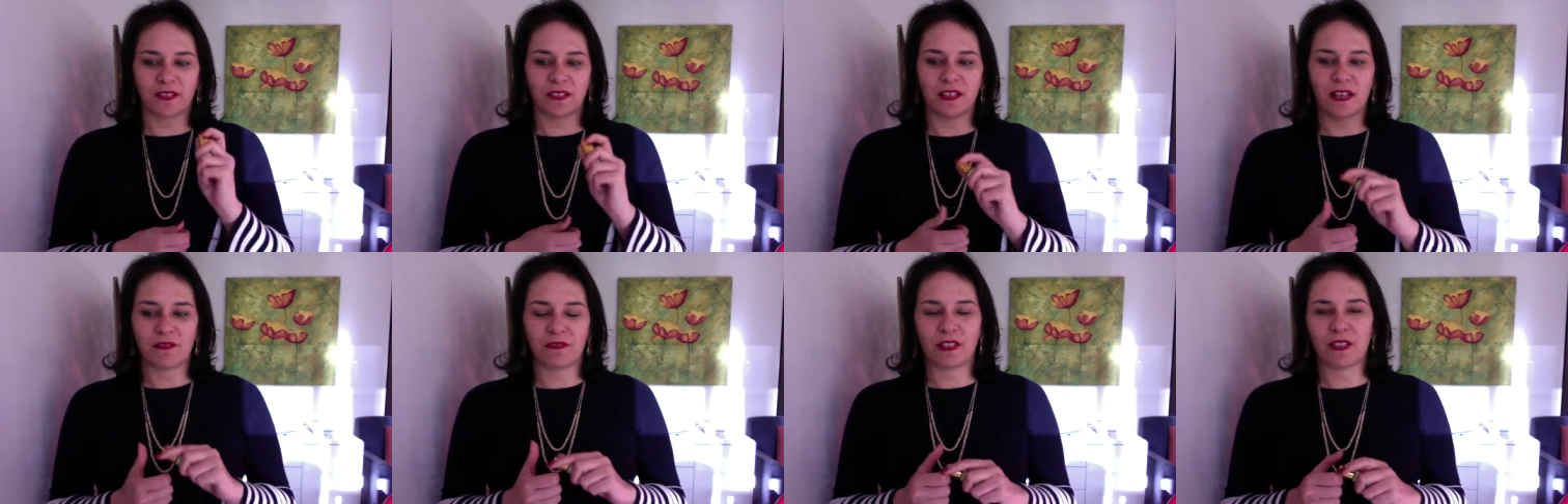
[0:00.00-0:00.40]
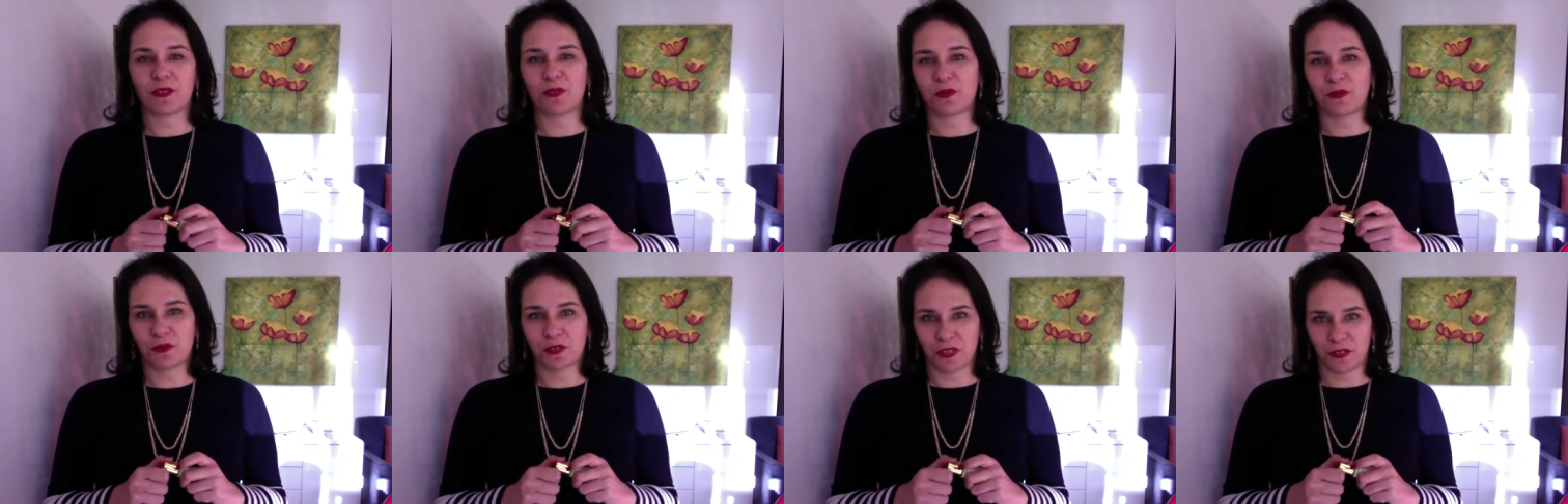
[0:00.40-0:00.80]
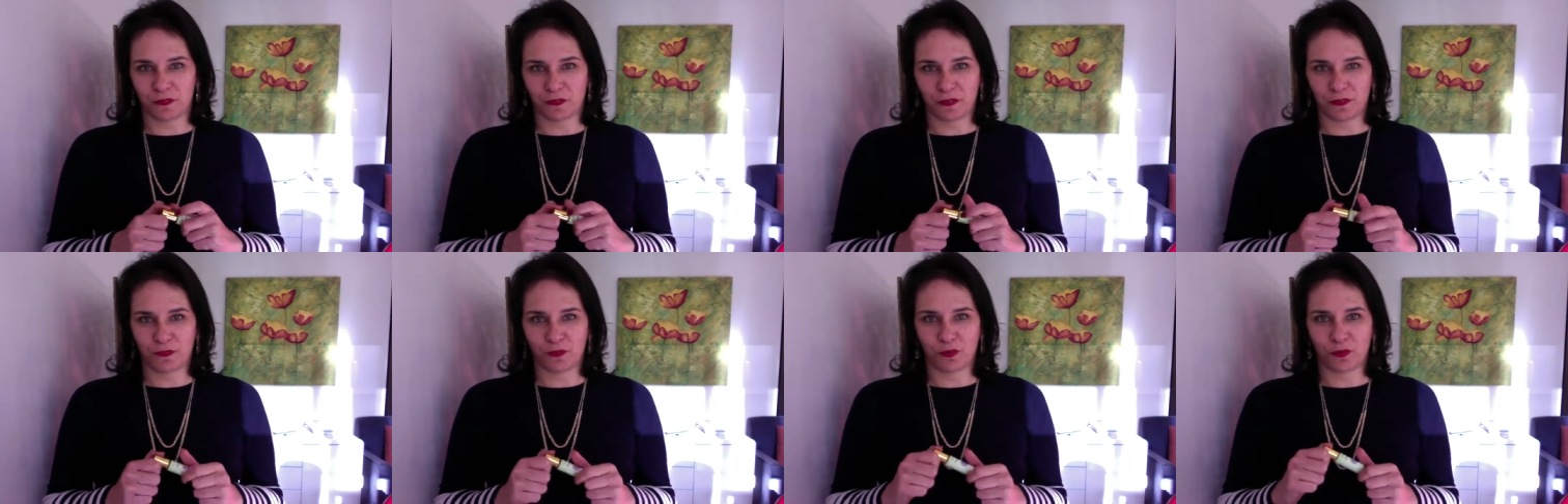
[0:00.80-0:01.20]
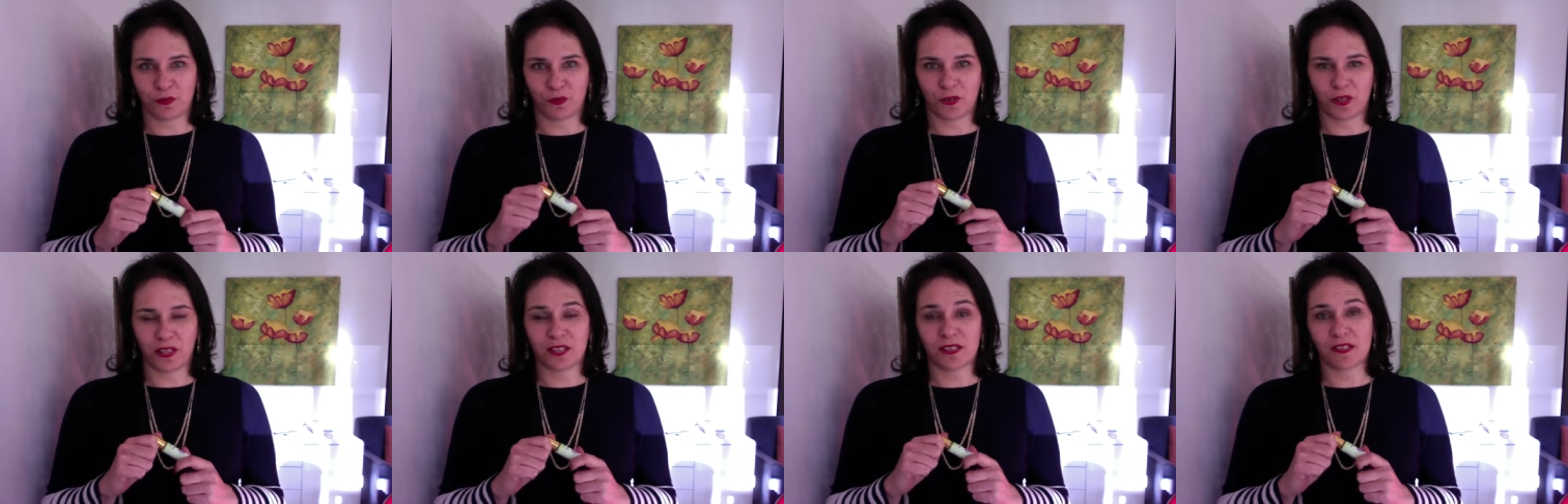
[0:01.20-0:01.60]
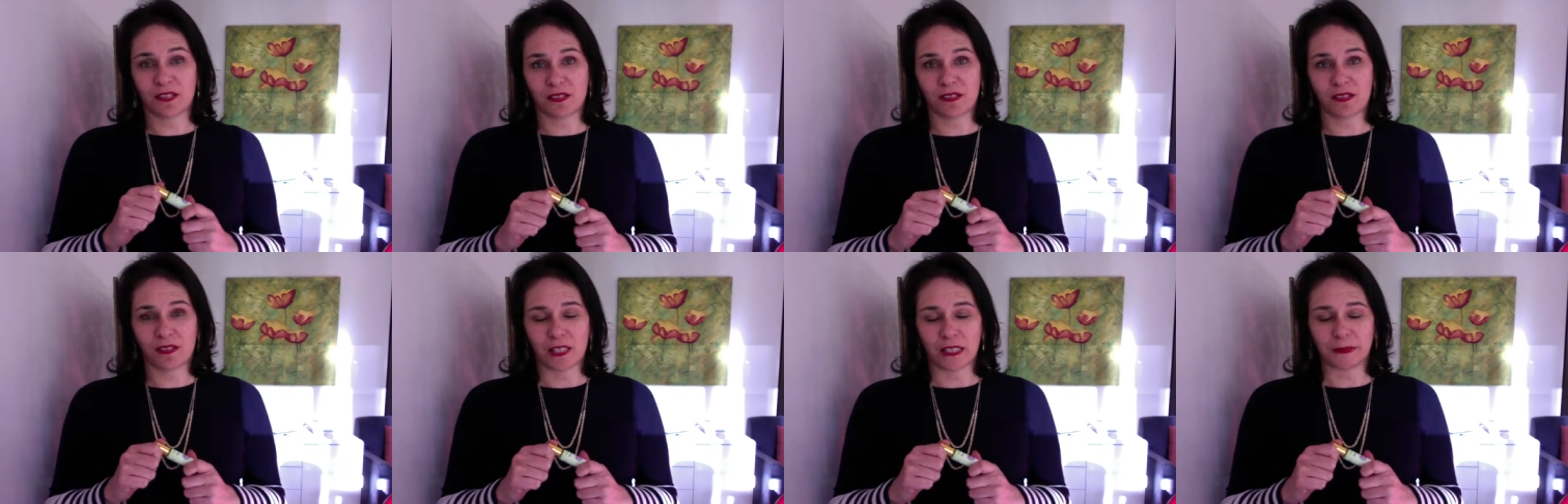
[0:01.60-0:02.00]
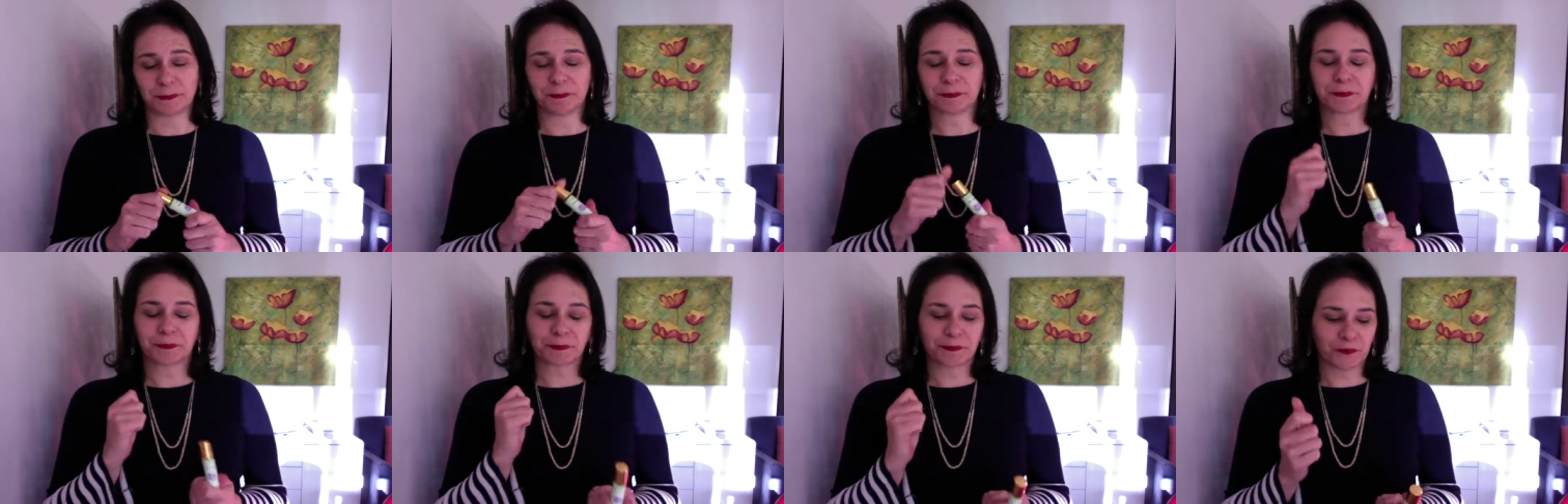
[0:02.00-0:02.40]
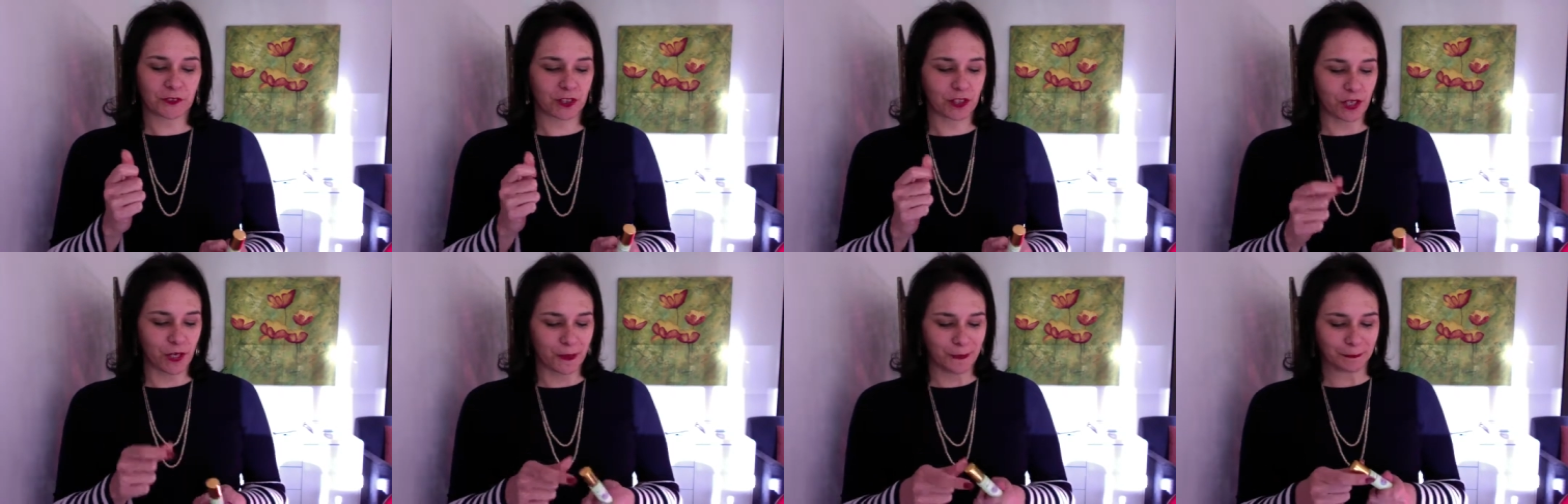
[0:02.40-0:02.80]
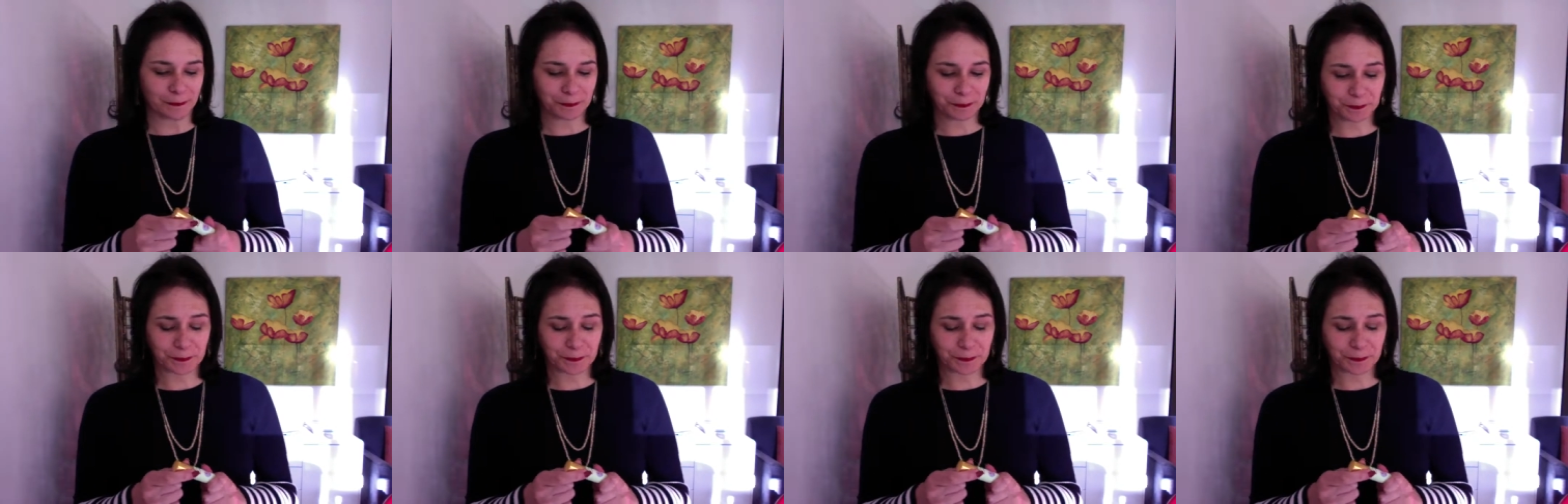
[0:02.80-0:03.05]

lovely little gift for a sister. So,